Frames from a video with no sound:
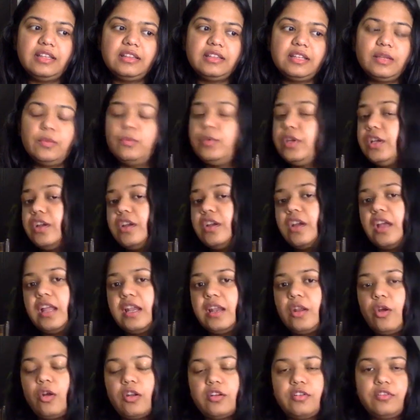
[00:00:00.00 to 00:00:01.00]
then we
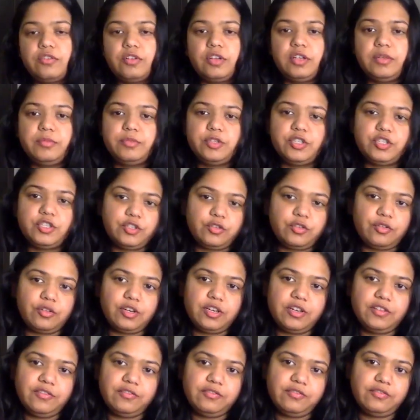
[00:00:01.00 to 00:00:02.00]
cannot really be sure
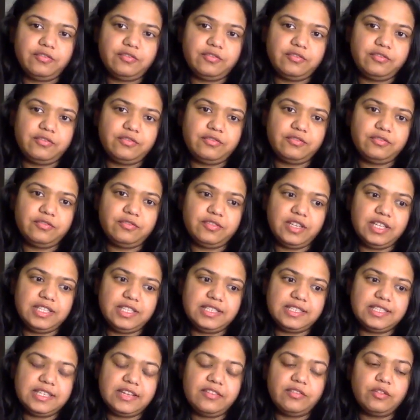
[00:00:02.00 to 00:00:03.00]
if
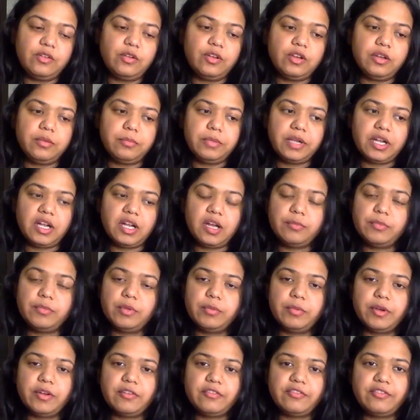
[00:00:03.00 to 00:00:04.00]
it's ever going to become the
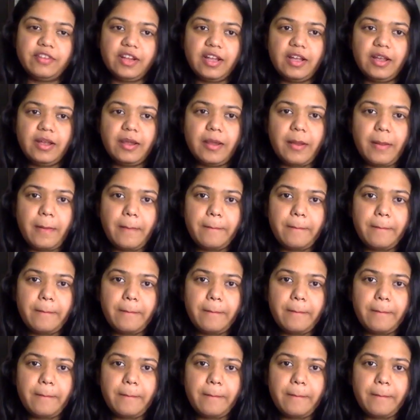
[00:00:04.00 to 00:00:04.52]
butterfly.